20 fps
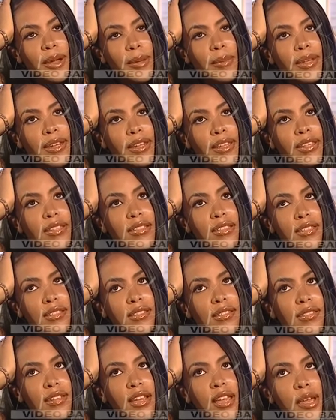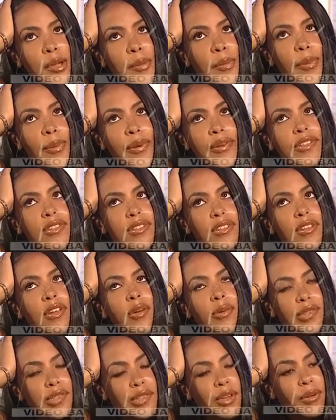I mean, it's important to know
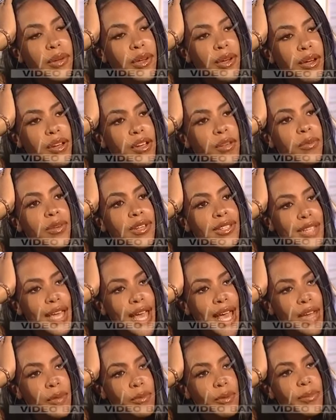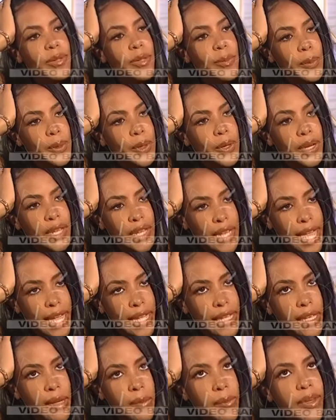what's going on and what's hot and what people are
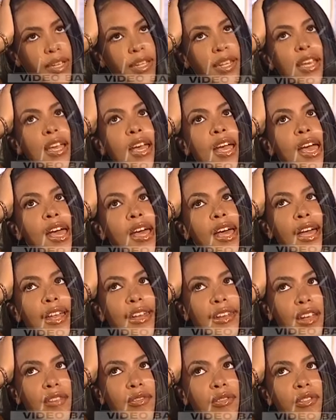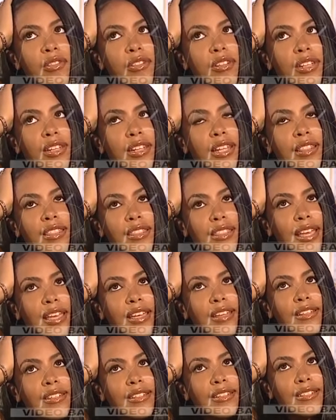liking, but I never let
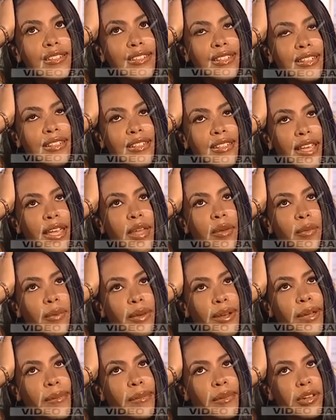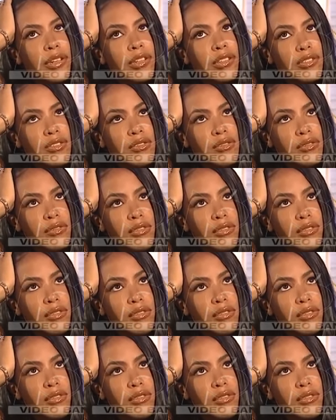that dictate what I'm going to do.